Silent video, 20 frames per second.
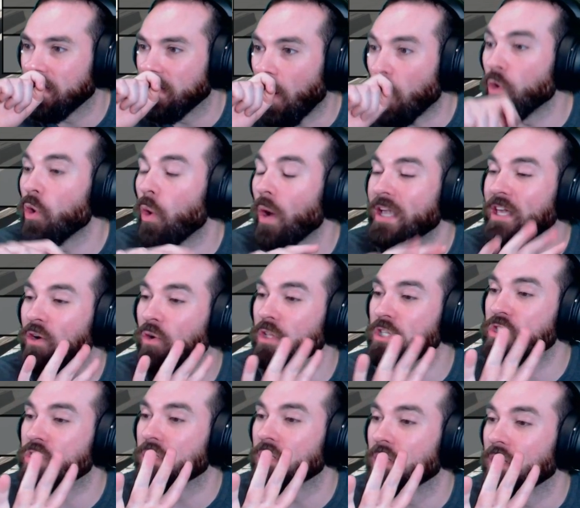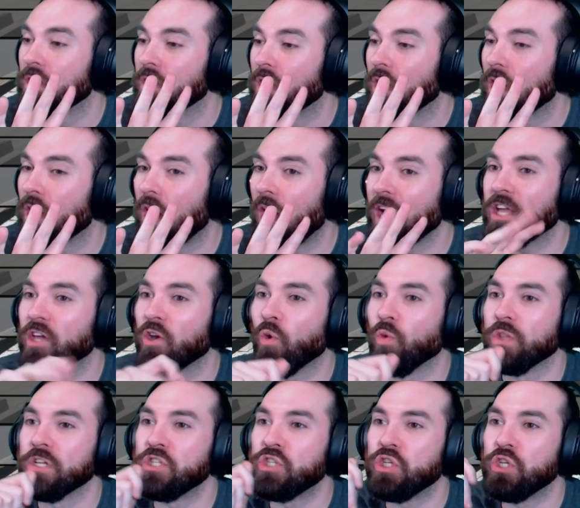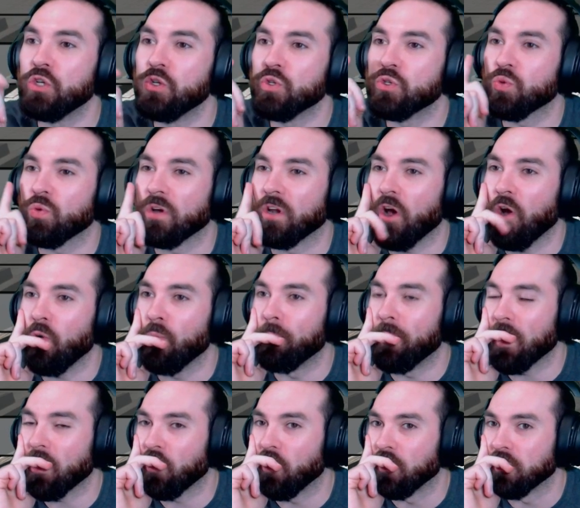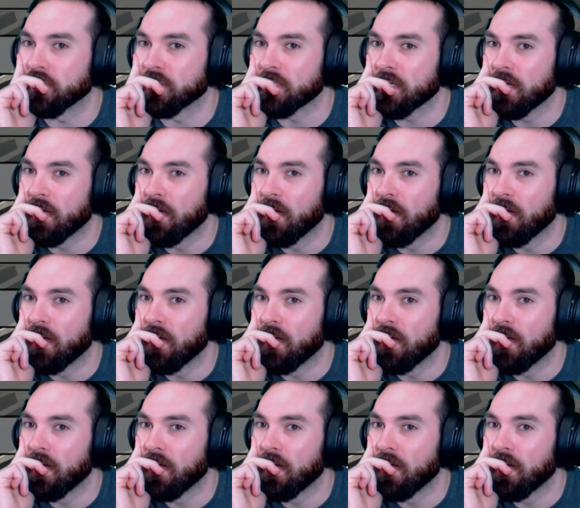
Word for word: Oh no, I can only I can only choose one. Oh, buttholes.